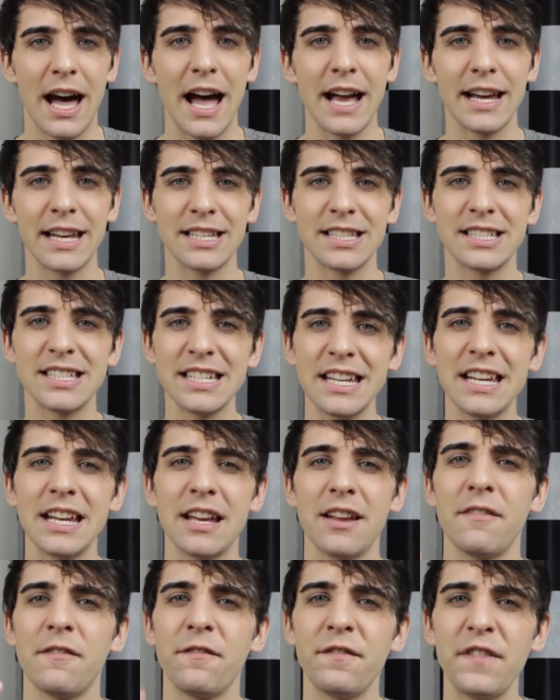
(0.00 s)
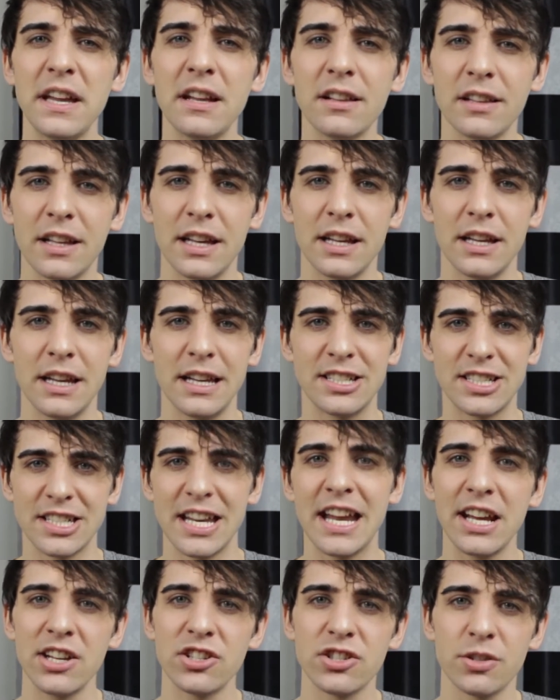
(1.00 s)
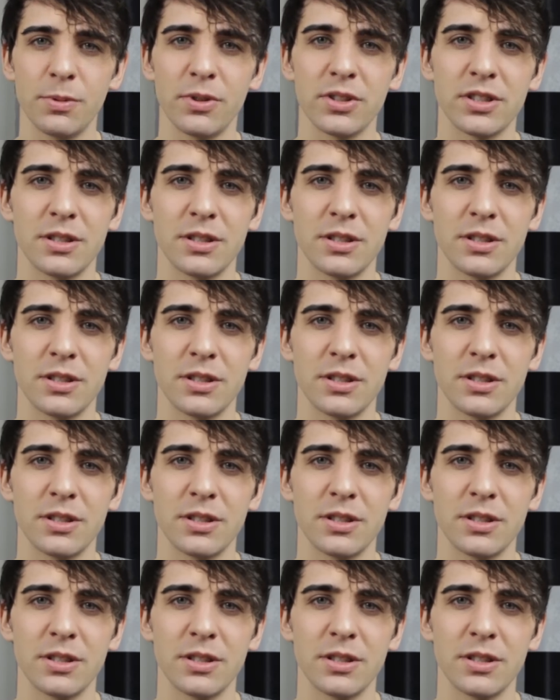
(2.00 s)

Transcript: I could see it, feel it, it's tangible